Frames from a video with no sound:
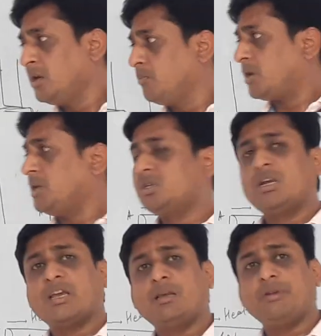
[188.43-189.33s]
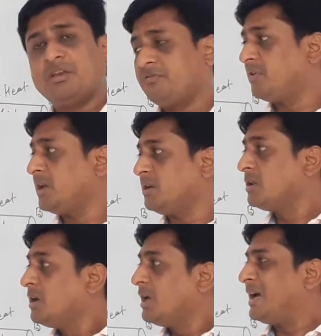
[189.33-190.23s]
potential can be
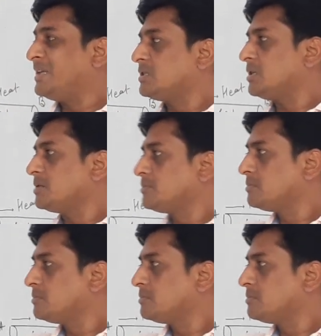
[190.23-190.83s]
defined as the